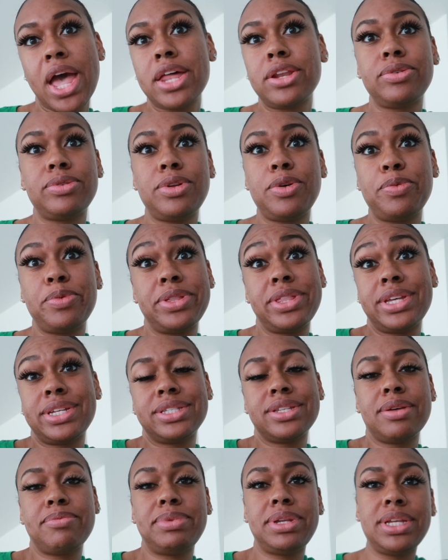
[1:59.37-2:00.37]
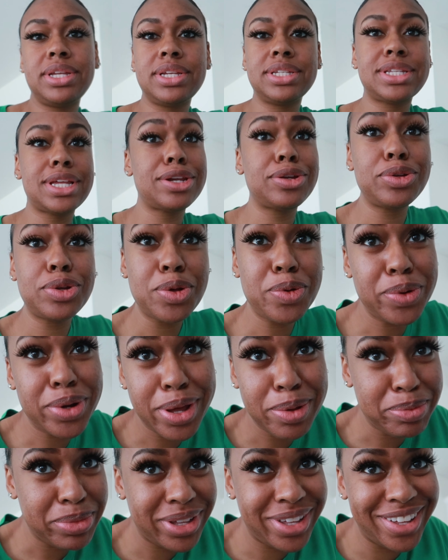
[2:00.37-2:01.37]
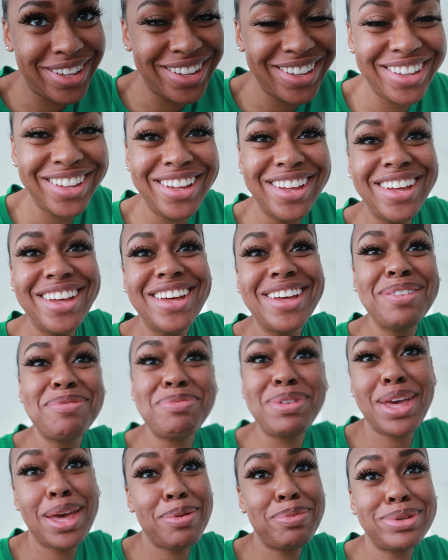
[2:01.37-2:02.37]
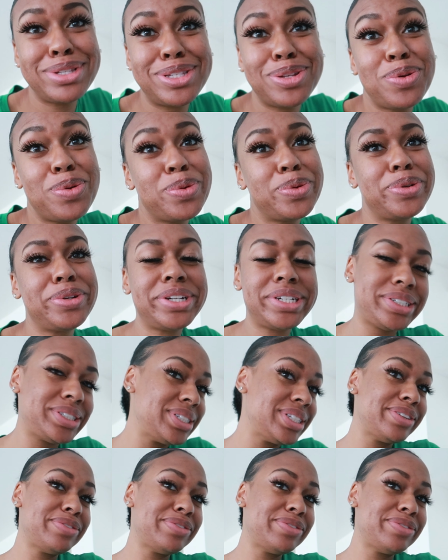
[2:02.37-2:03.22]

I don't know when that's coming in because I don't know when I'm gonna be able to order it.